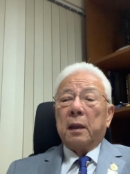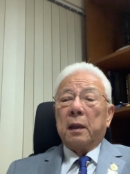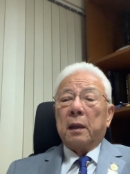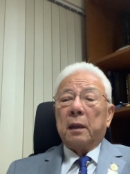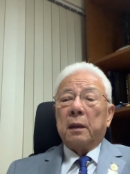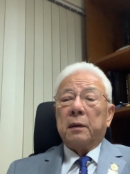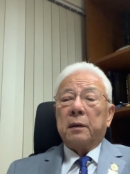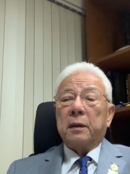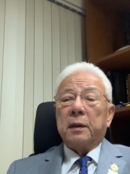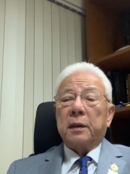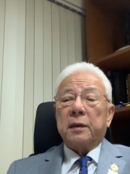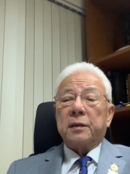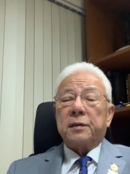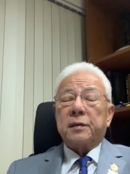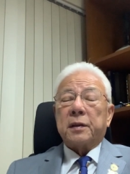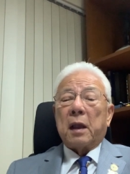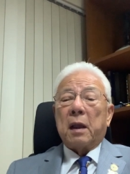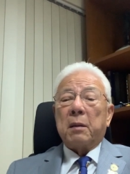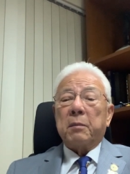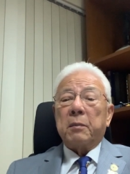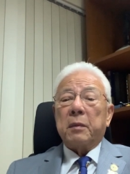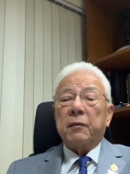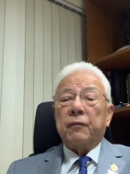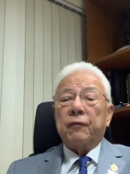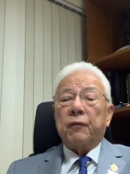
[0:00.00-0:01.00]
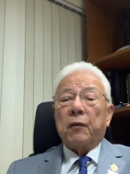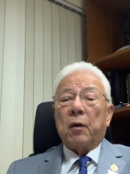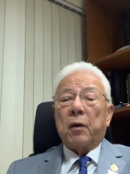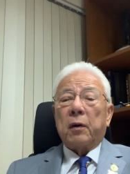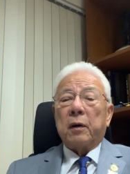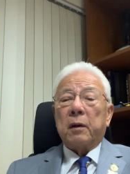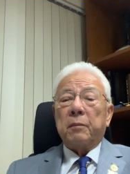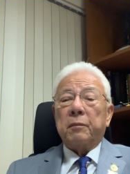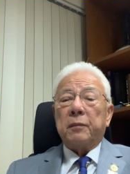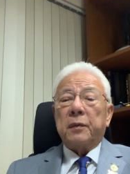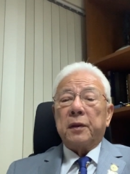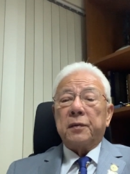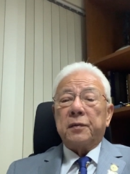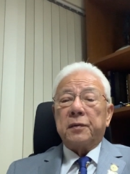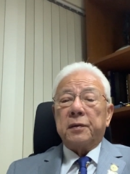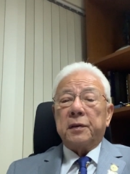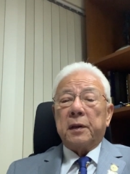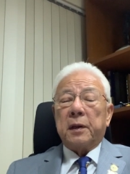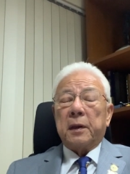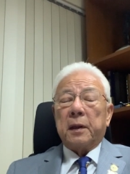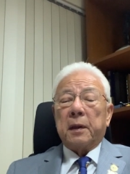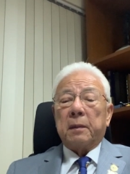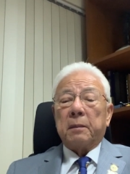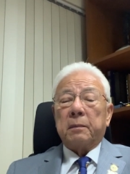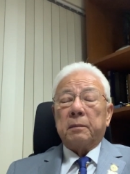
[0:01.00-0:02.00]
in the Isame Forum this
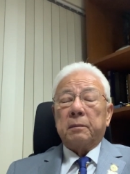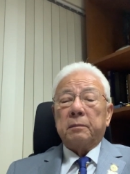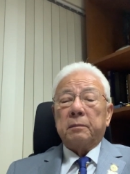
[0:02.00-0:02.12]
year.